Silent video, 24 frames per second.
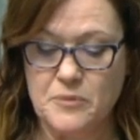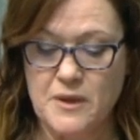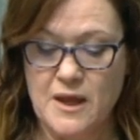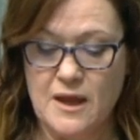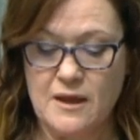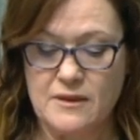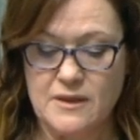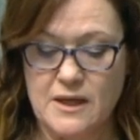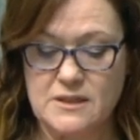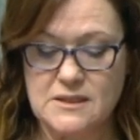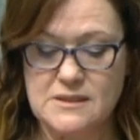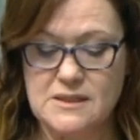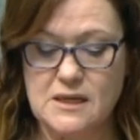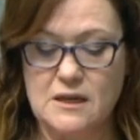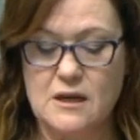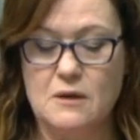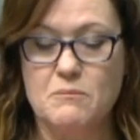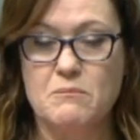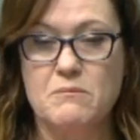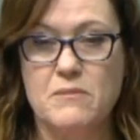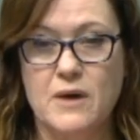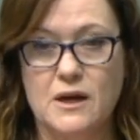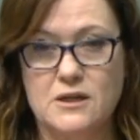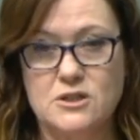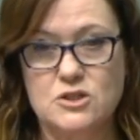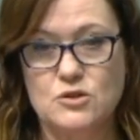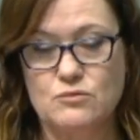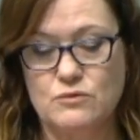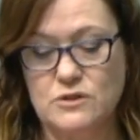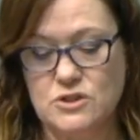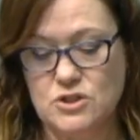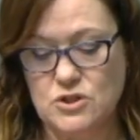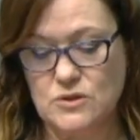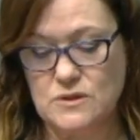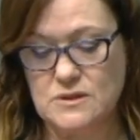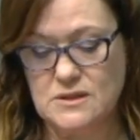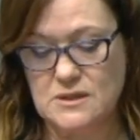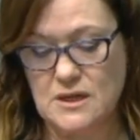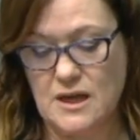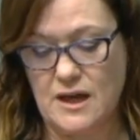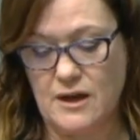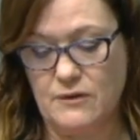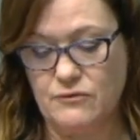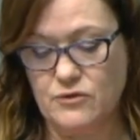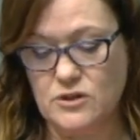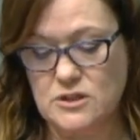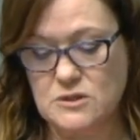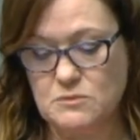that has seen a much reduced
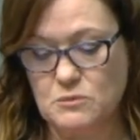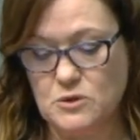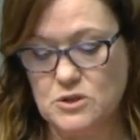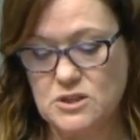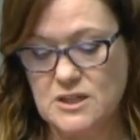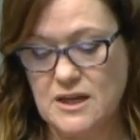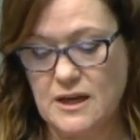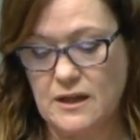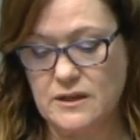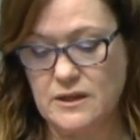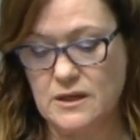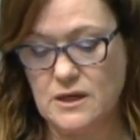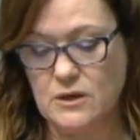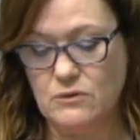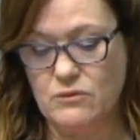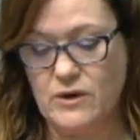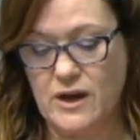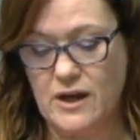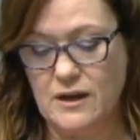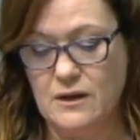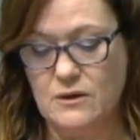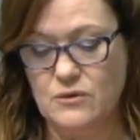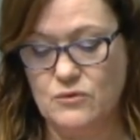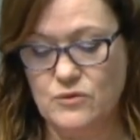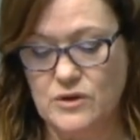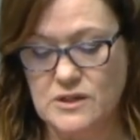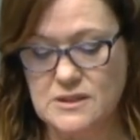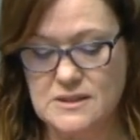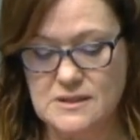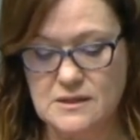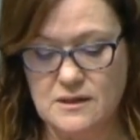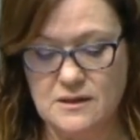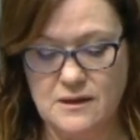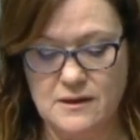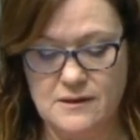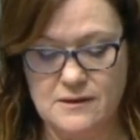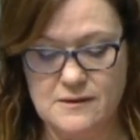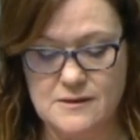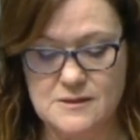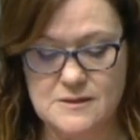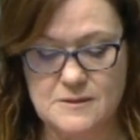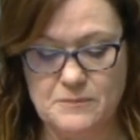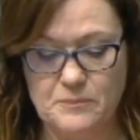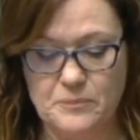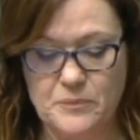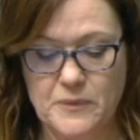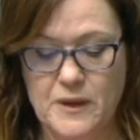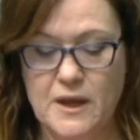average mortality rate in recent years.
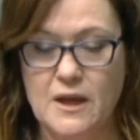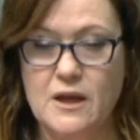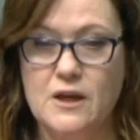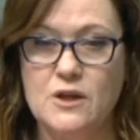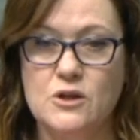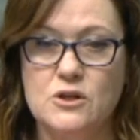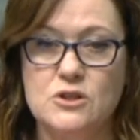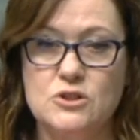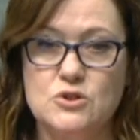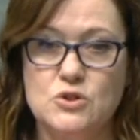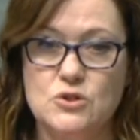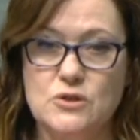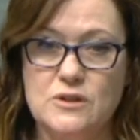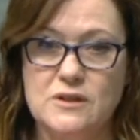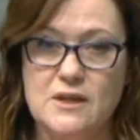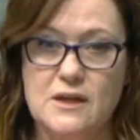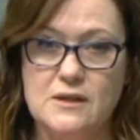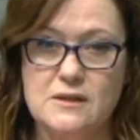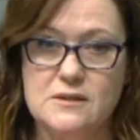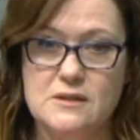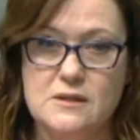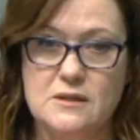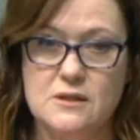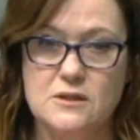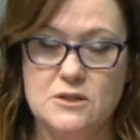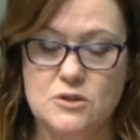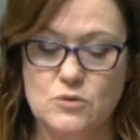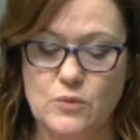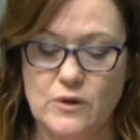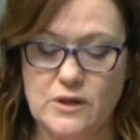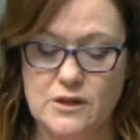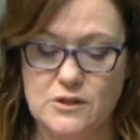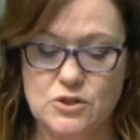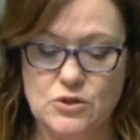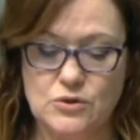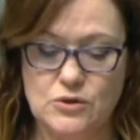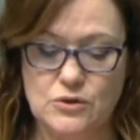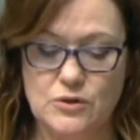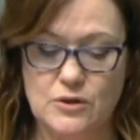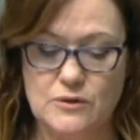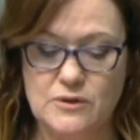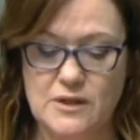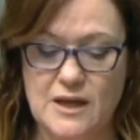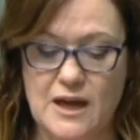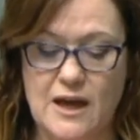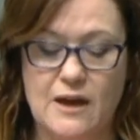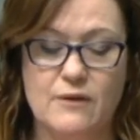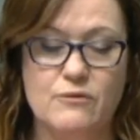In 2022,
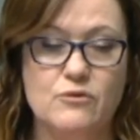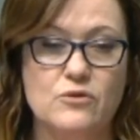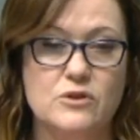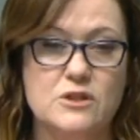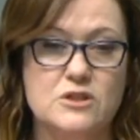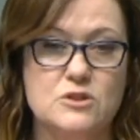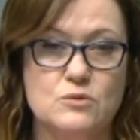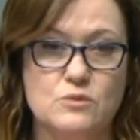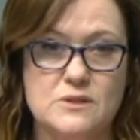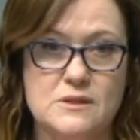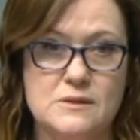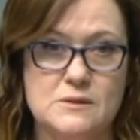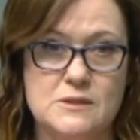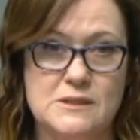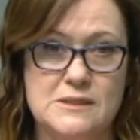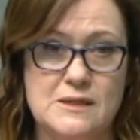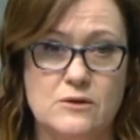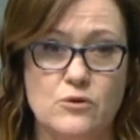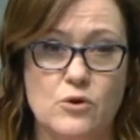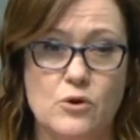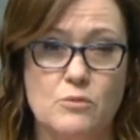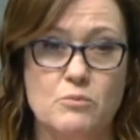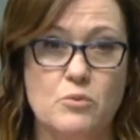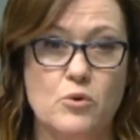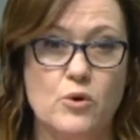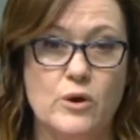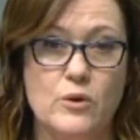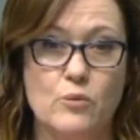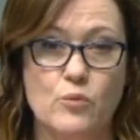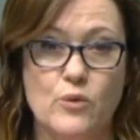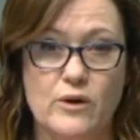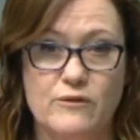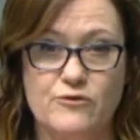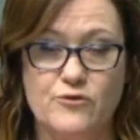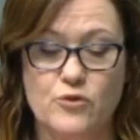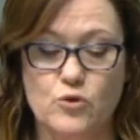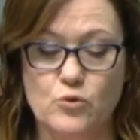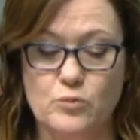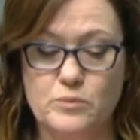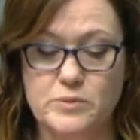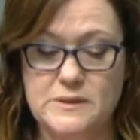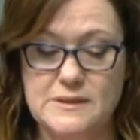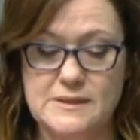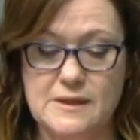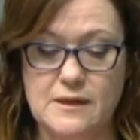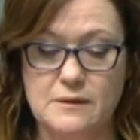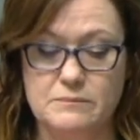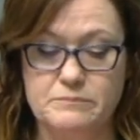the average was
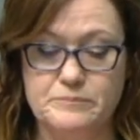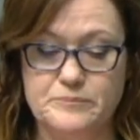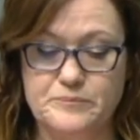0.14%.